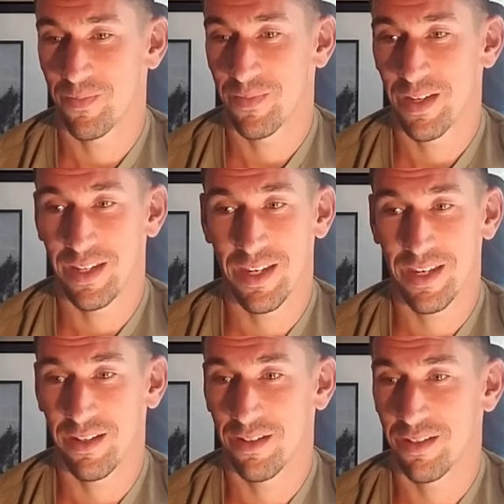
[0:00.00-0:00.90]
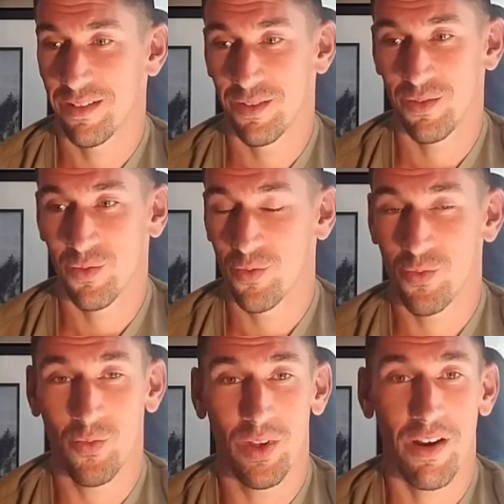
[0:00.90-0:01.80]
Again,
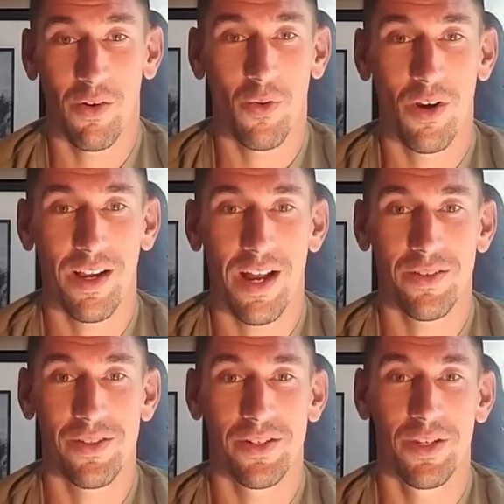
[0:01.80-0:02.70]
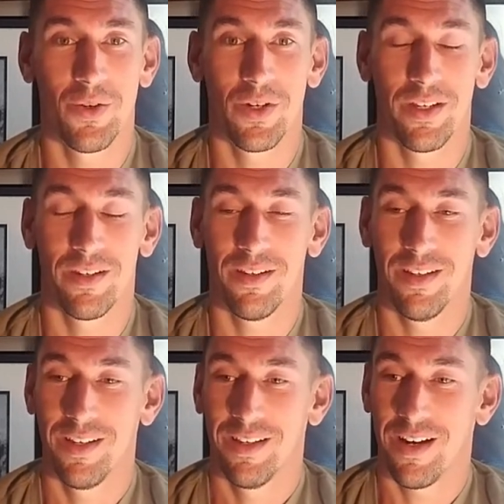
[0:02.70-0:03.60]
whatever workout you're doing,
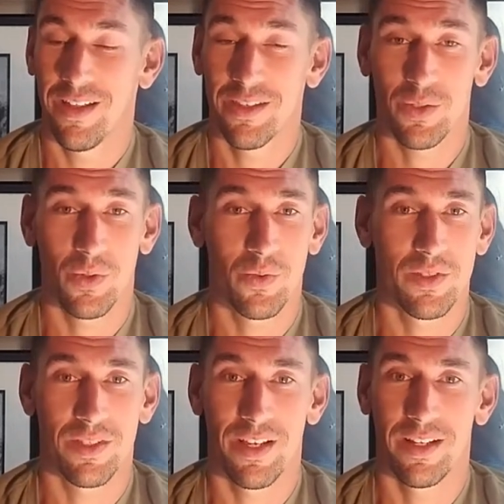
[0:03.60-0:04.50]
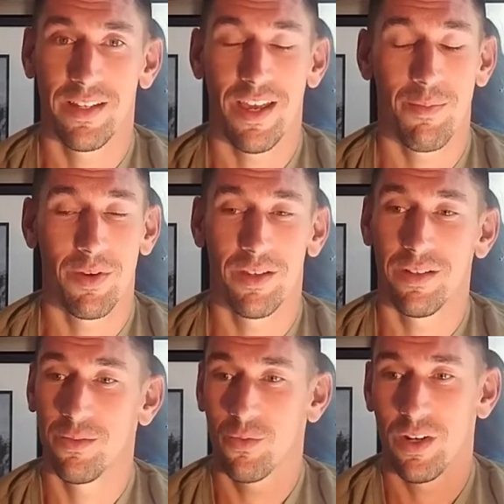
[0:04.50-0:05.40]
this one was leg day, but
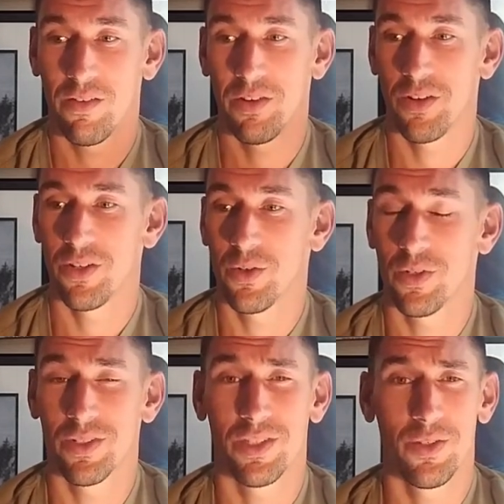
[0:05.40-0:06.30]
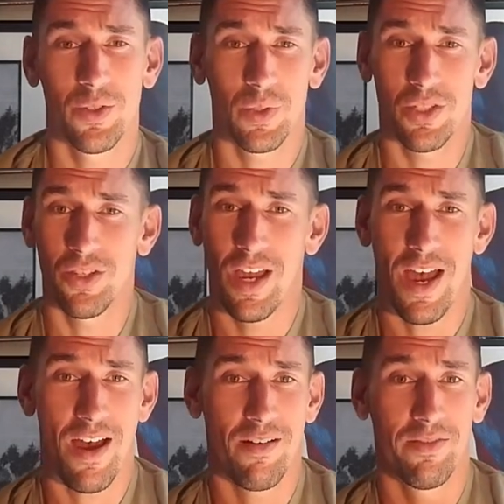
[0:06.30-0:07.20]
whatever you're doing, just use what you
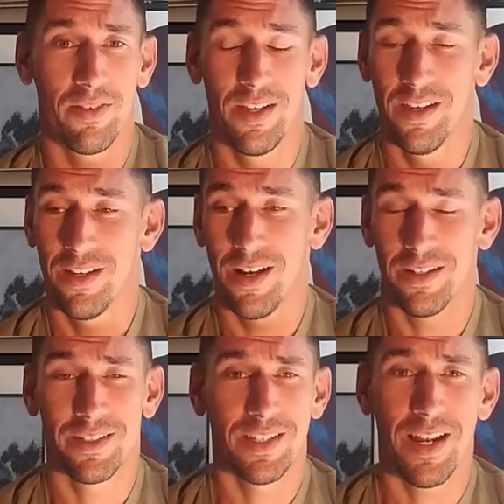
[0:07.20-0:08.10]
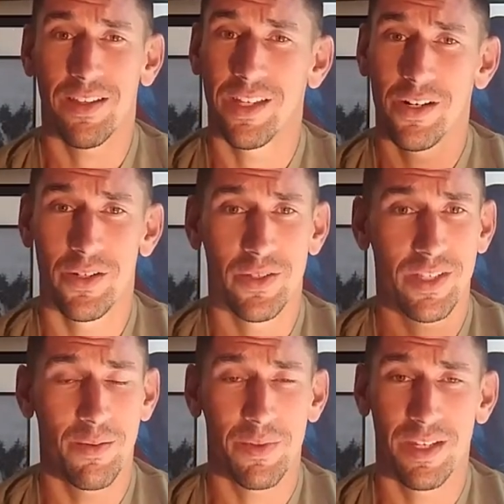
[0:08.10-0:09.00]
have. Just get out there and do
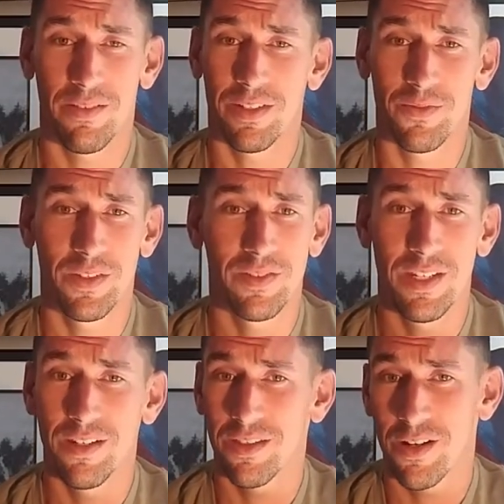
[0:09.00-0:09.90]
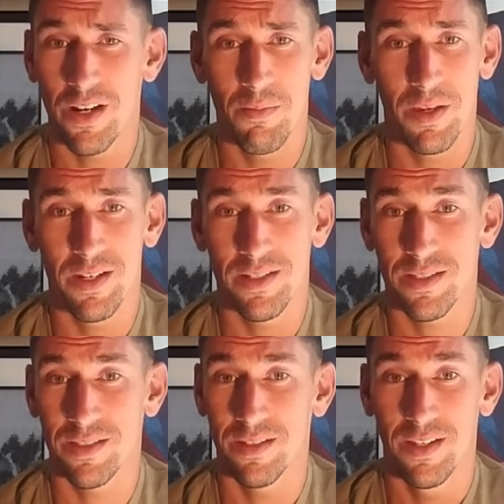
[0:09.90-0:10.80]
something. If it's 15 to 30
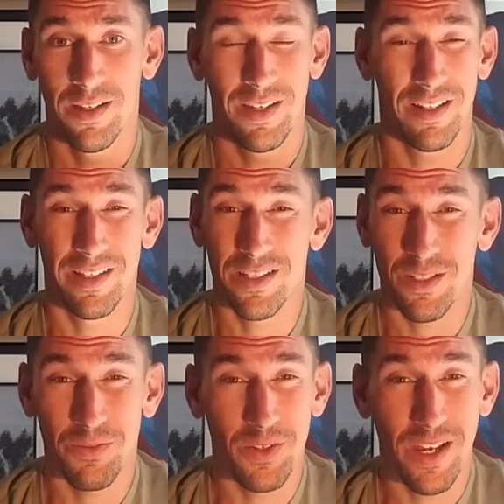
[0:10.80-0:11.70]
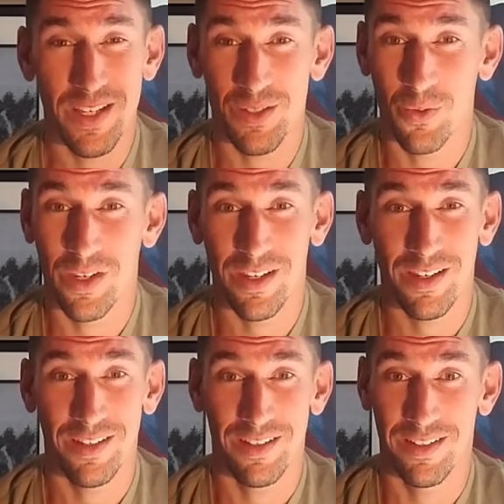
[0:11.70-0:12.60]
minutes, at least a few days a week,
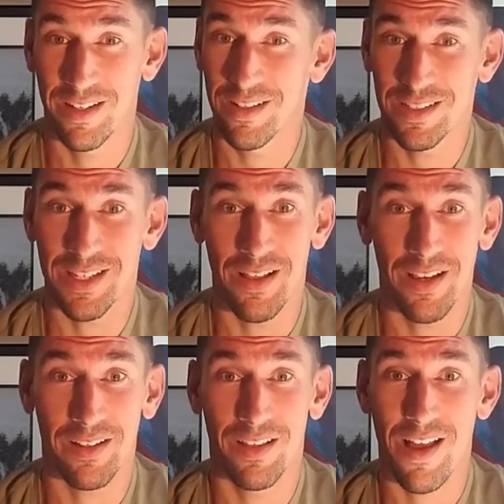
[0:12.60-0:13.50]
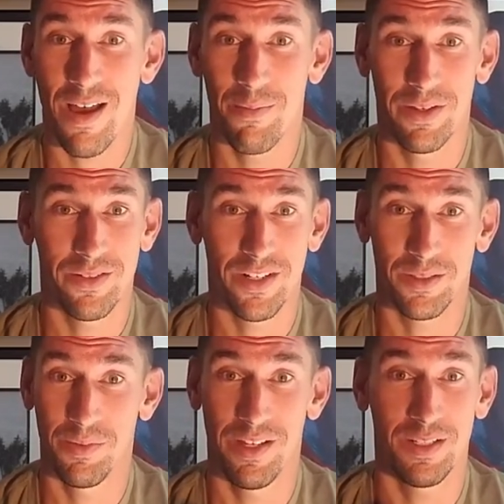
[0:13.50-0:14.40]
that doesn't sound like a lot, but
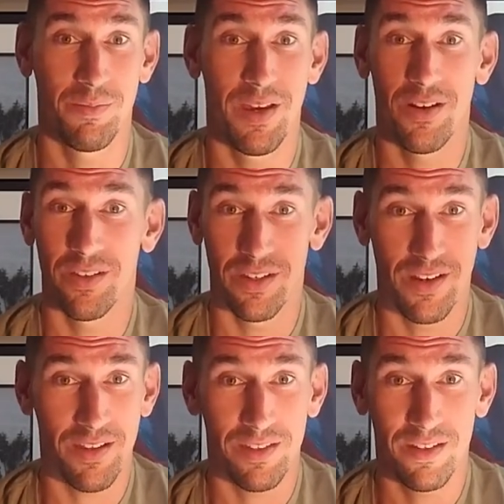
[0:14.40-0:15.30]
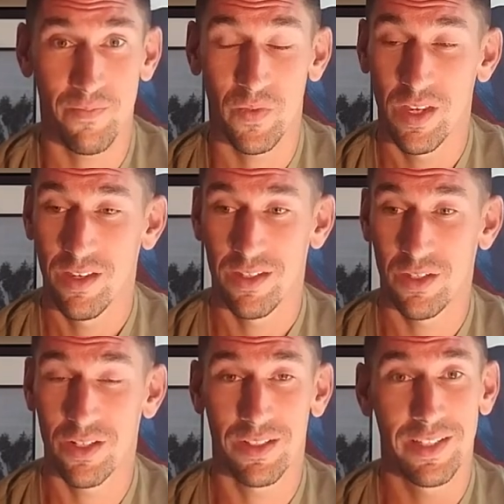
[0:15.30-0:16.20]
trust me, that's better than nothing. You
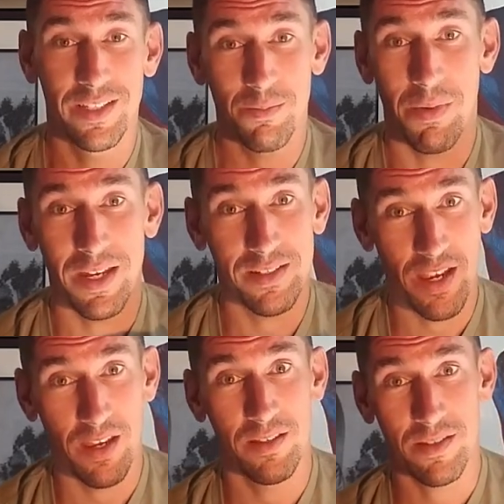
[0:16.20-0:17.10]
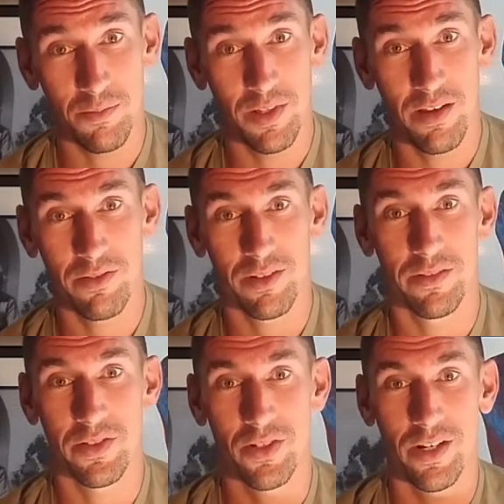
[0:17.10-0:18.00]
can at least maintain some level
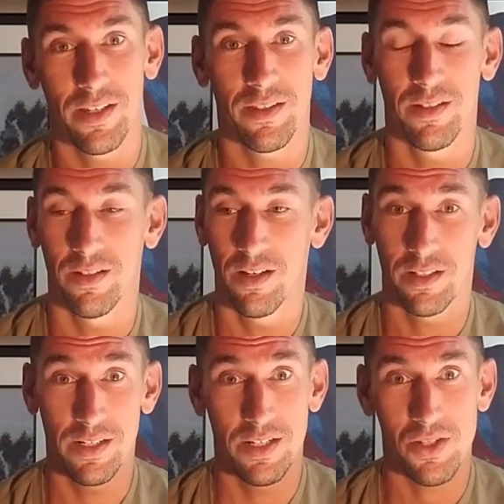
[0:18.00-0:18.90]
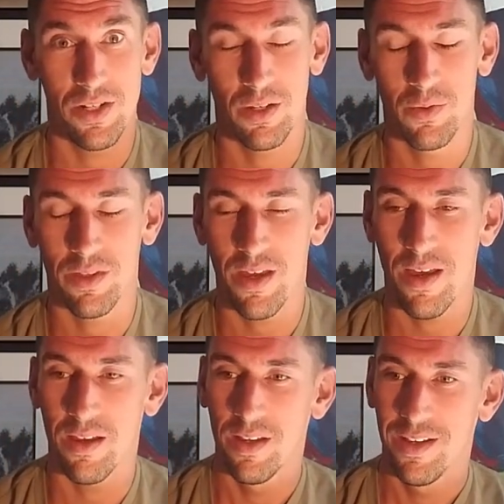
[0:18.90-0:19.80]
of strength and conditioning with that.